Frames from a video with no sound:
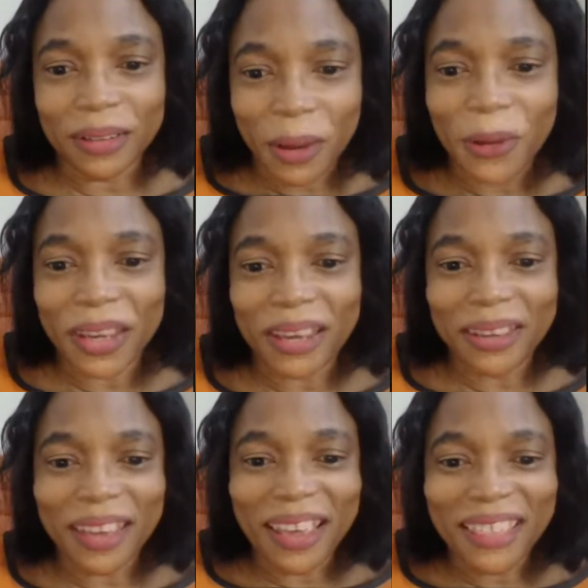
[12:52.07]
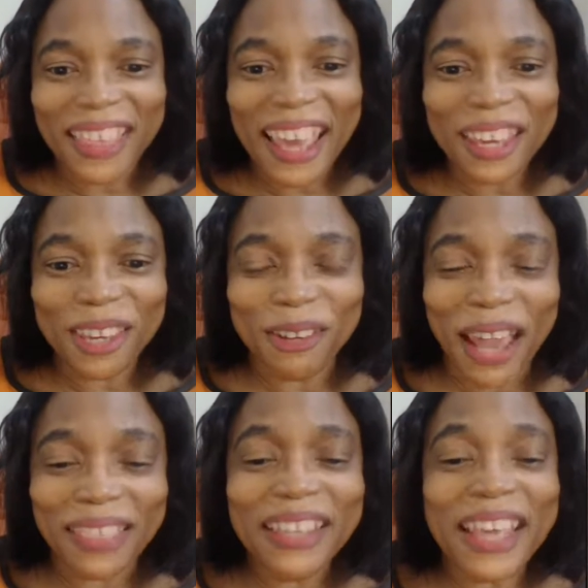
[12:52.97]
okay. Thank you.
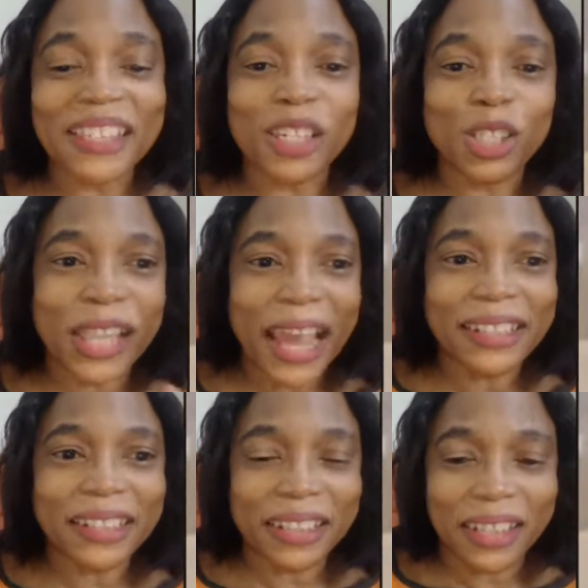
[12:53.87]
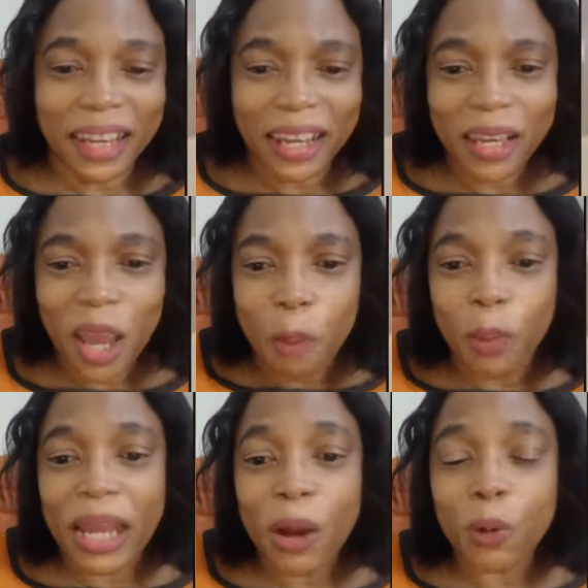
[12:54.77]
I think there's a slight delay, but I'll